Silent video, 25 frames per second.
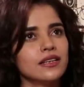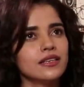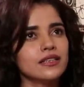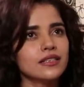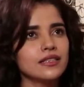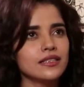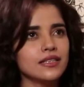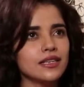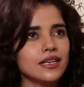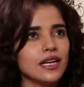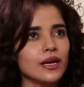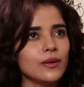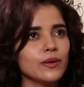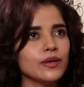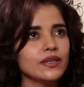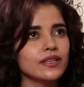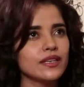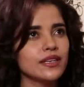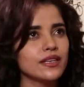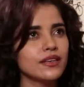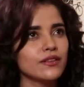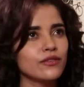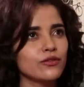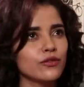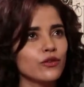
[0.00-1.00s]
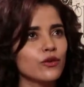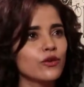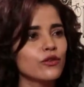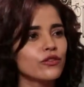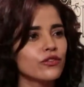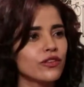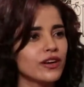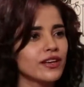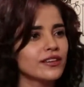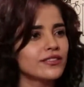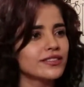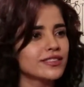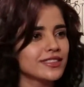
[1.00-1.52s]
still I will take a four,
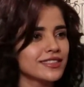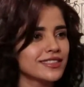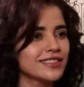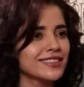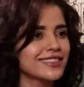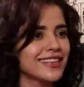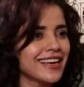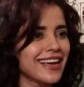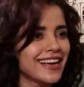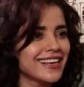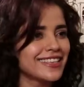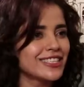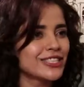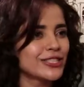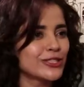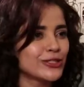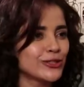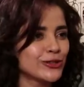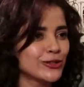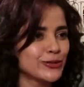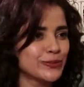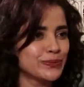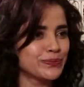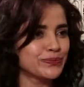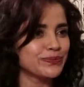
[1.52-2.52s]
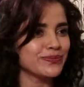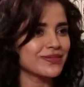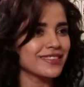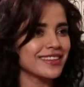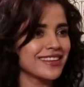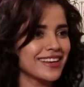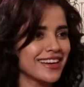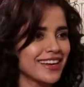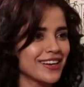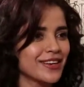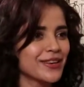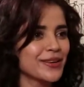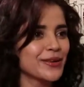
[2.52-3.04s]
five, six days to
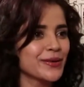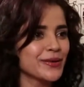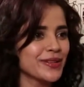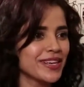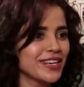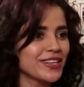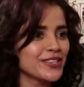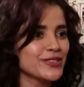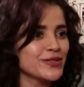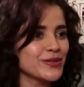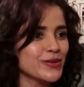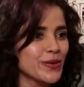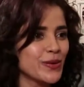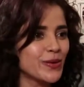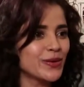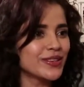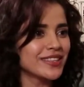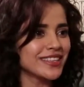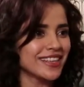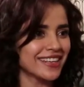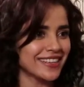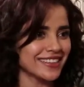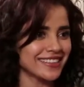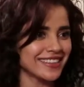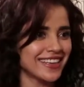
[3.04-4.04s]
get into that zone that